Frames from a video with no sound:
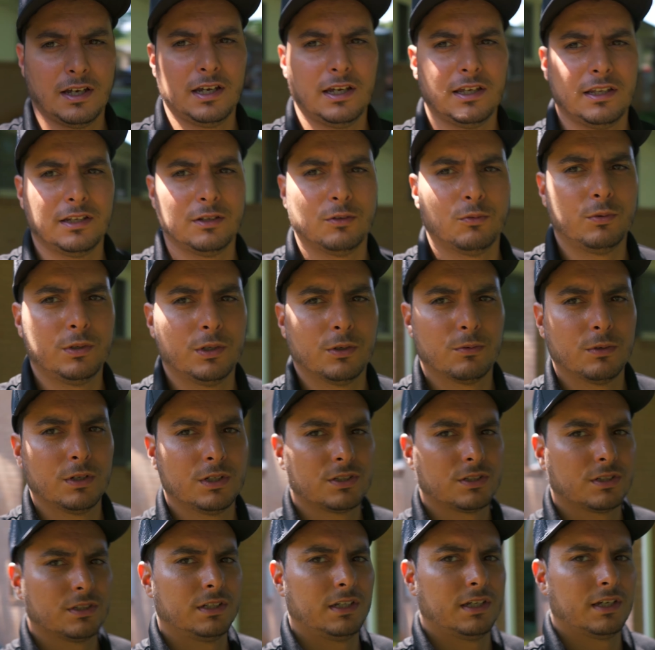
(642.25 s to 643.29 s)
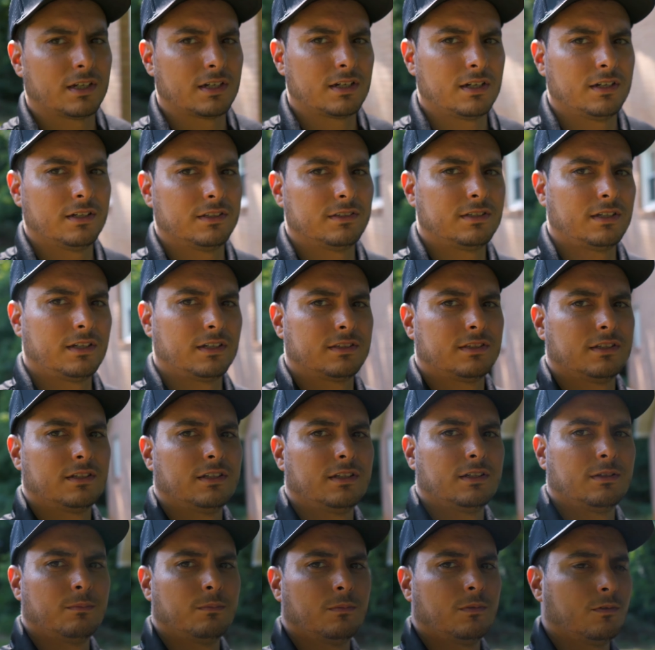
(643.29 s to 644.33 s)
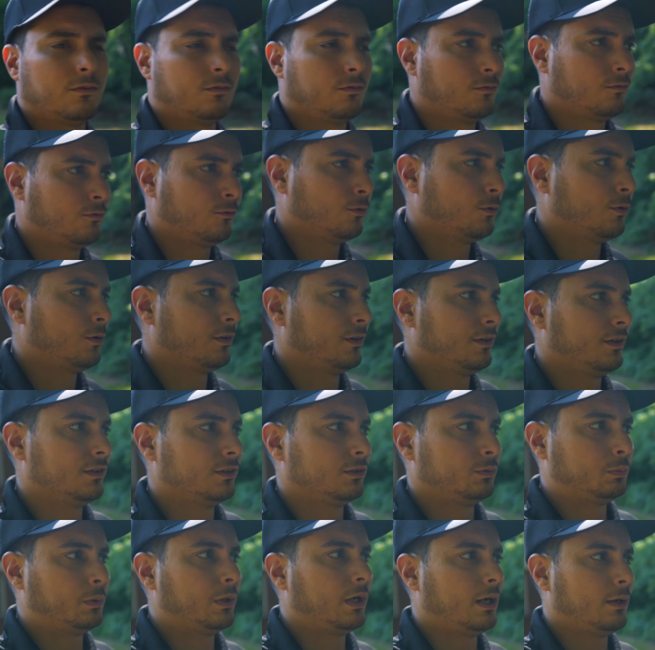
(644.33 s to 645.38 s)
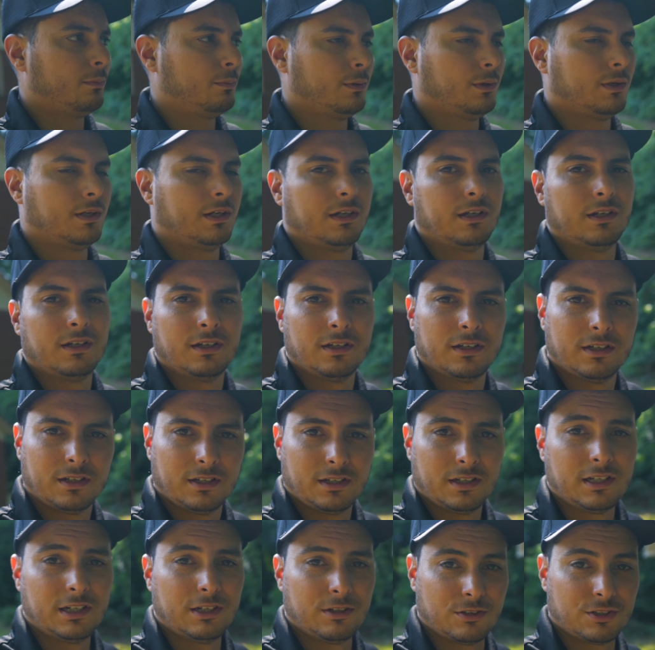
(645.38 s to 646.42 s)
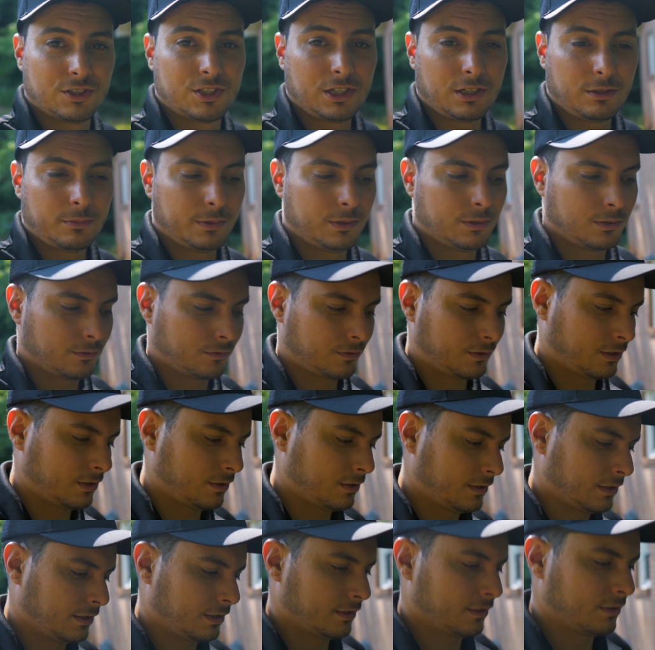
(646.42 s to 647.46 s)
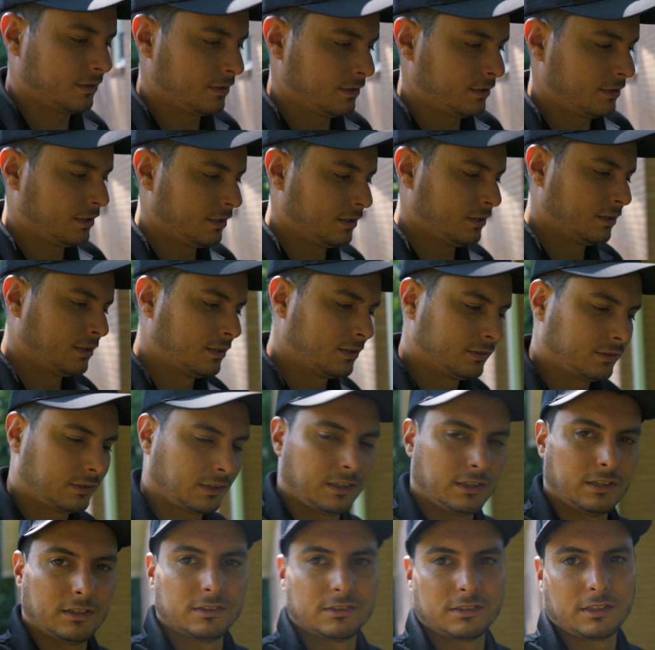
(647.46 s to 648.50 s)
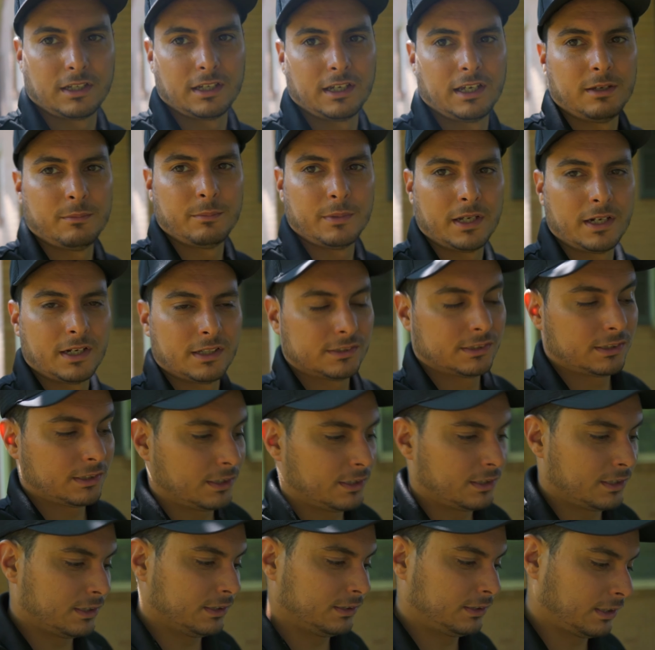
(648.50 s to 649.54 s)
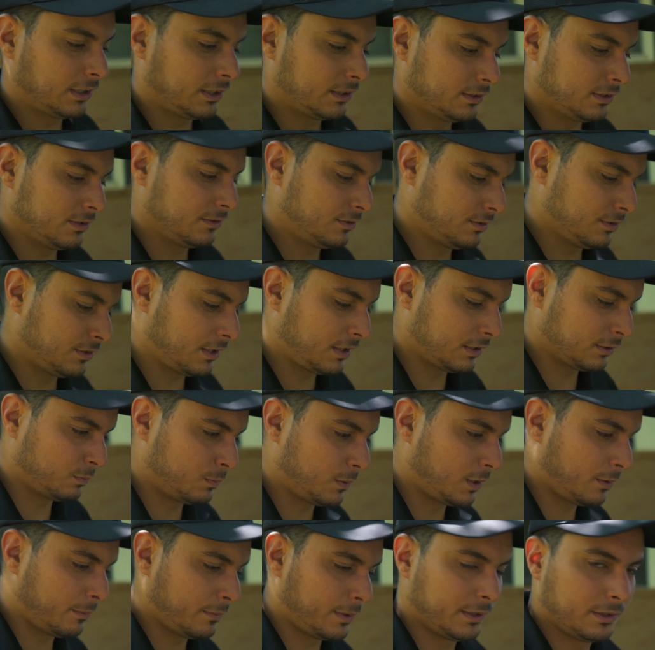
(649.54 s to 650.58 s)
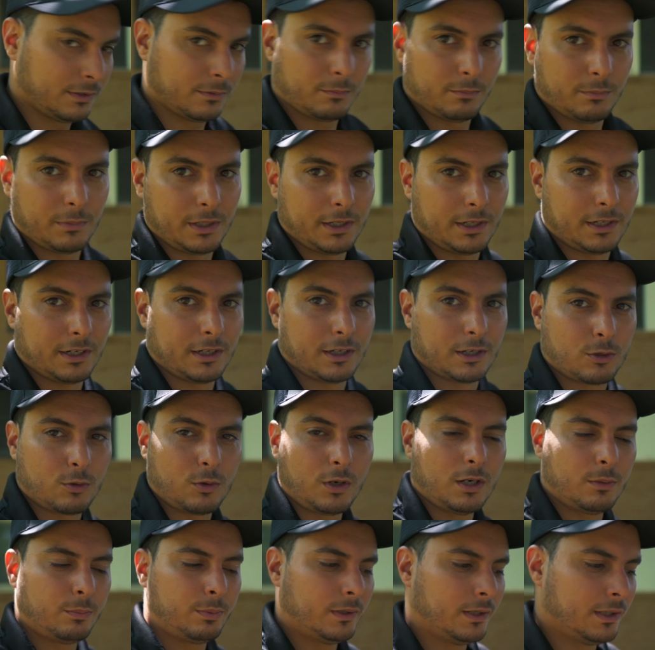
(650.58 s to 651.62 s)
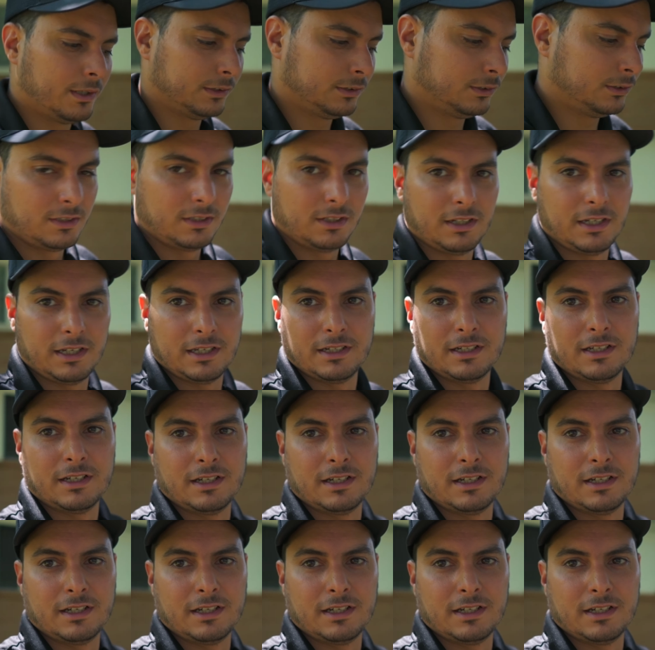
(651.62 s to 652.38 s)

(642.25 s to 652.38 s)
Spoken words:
And we originally had contacted him for this property here in Shelby, North Carolina. So he was like, hey man, I'll sell you this house since you guys bought my quadplex, and